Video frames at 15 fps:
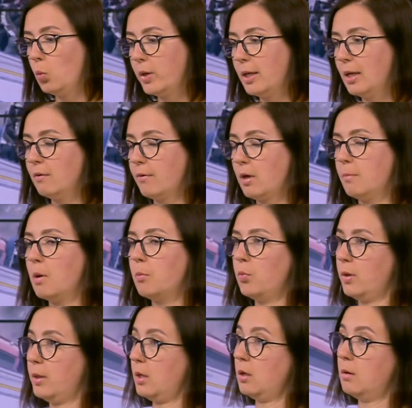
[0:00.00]
We have come up
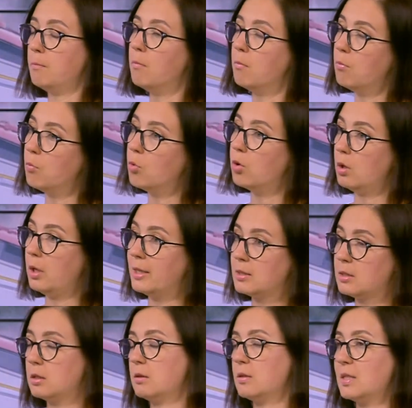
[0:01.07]
with a more or
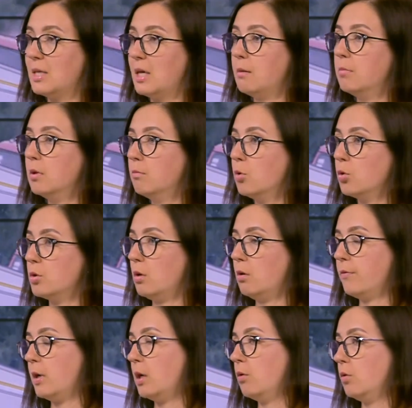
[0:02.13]
less stable model
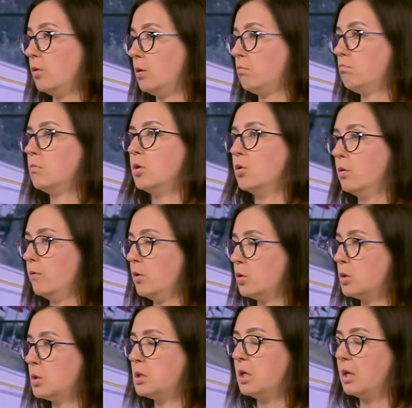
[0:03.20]
of how
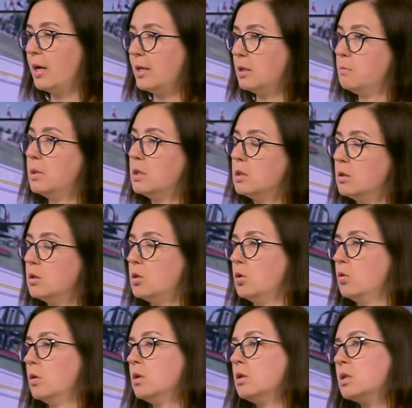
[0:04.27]
universities are admitting
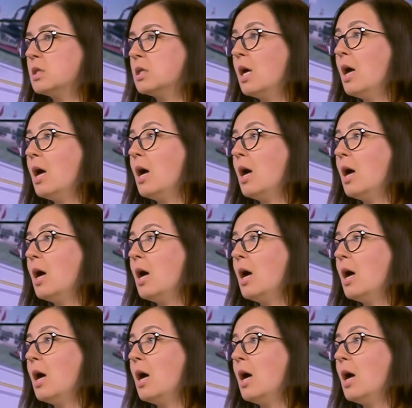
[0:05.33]
students.